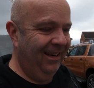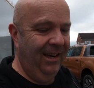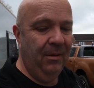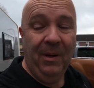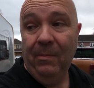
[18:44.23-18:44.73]
You
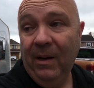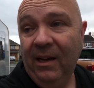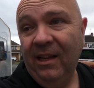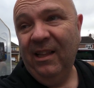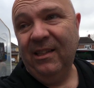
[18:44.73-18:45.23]
hear the
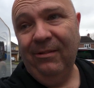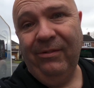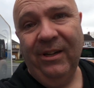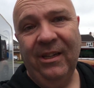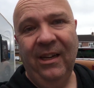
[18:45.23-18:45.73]
beeping? That's the
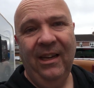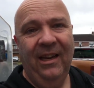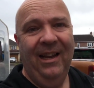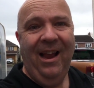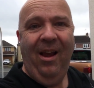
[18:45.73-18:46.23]
fridge.
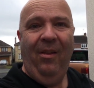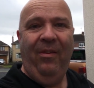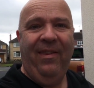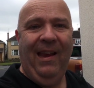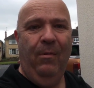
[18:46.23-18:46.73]

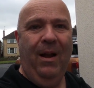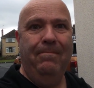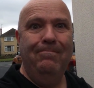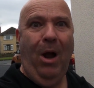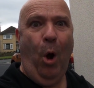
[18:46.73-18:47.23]
See you in a
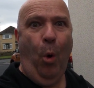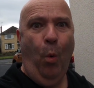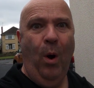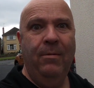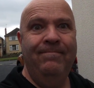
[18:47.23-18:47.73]

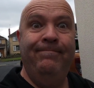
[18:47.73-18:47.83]
mo.